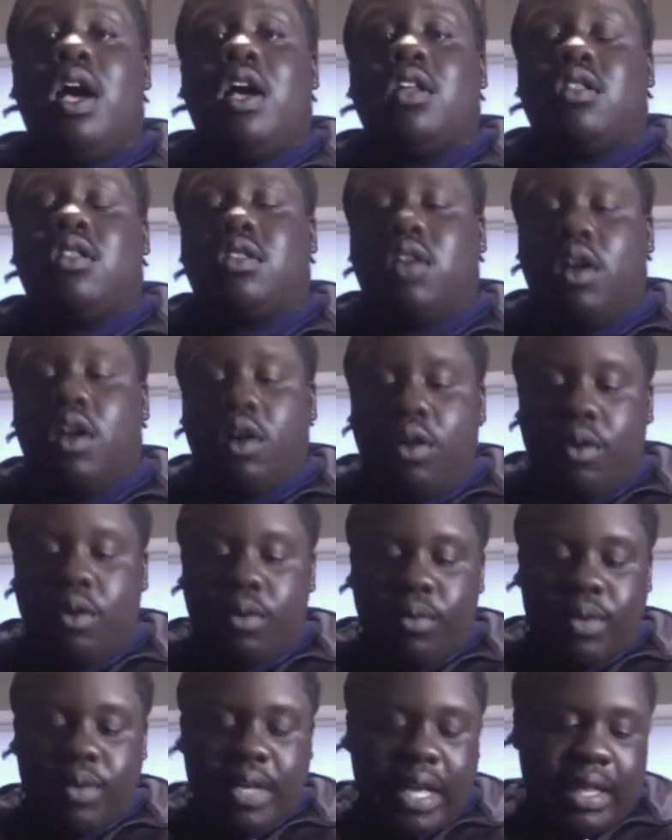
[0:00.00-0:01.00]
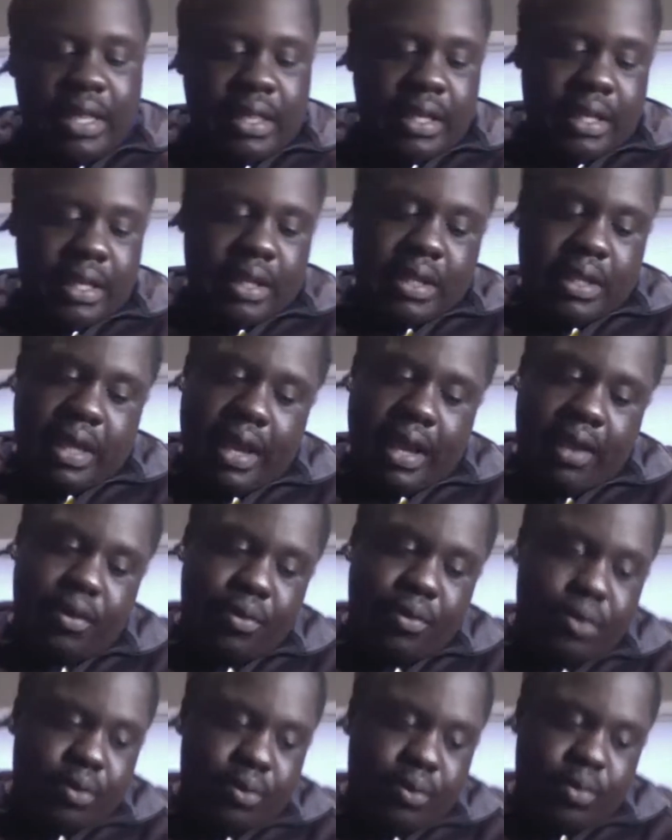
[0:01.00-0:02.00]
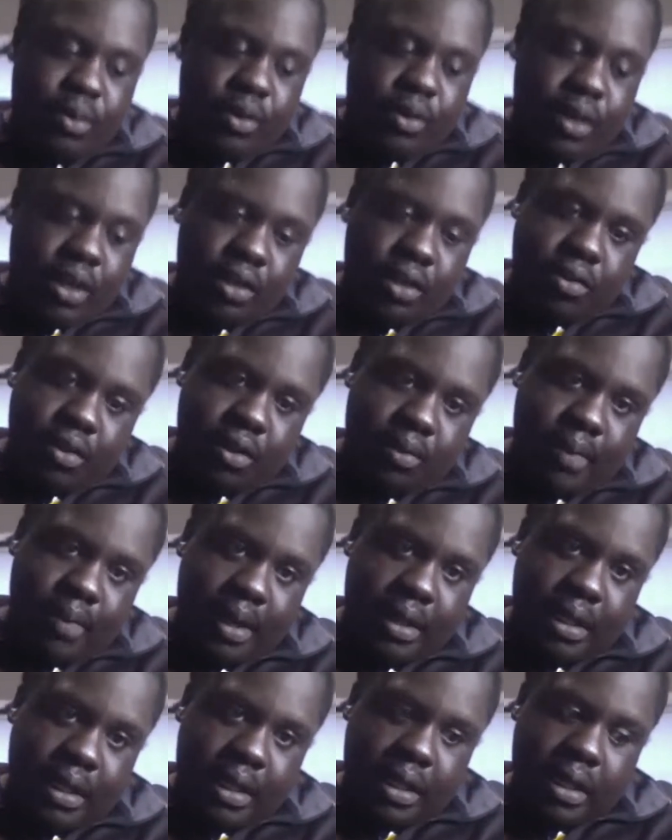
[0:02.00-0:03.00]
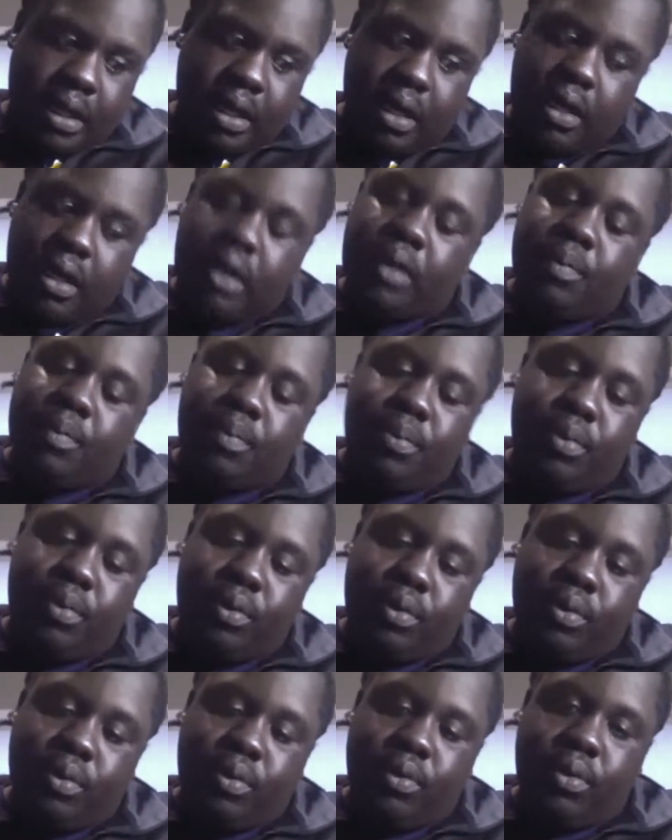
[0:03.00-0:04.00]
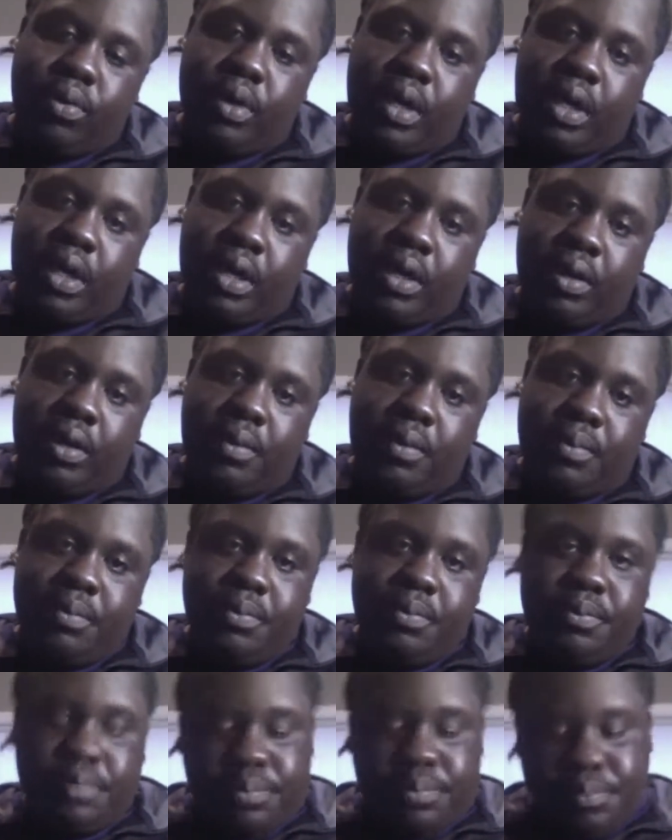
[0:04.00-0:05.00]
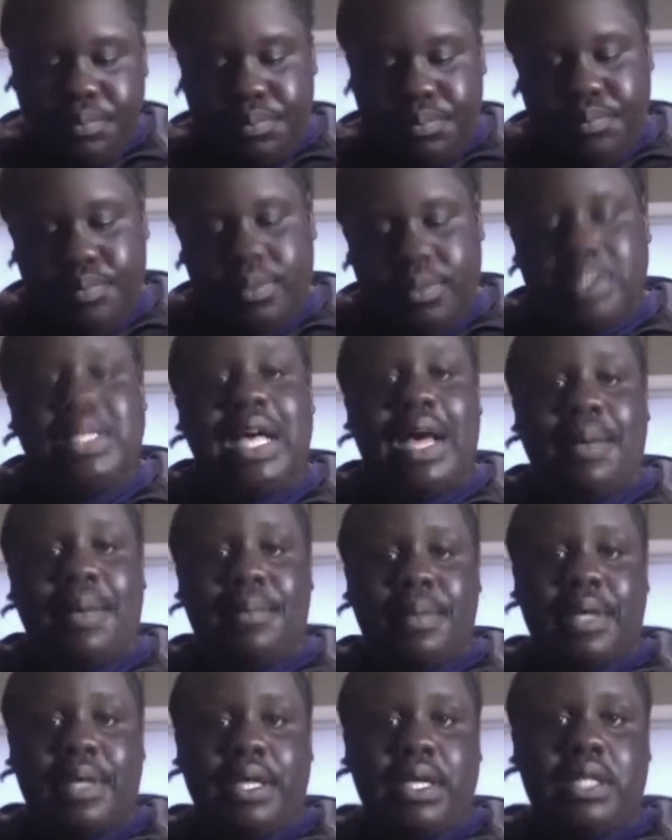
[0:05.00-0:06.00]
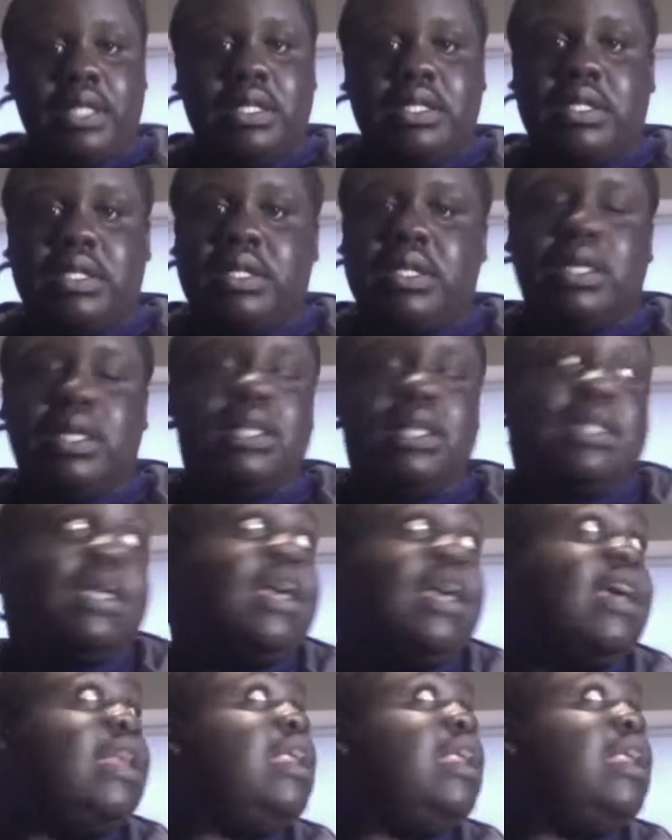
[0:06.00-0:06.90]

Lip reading: So y'all see the title. We're only gonna talk about like a couple topics because again,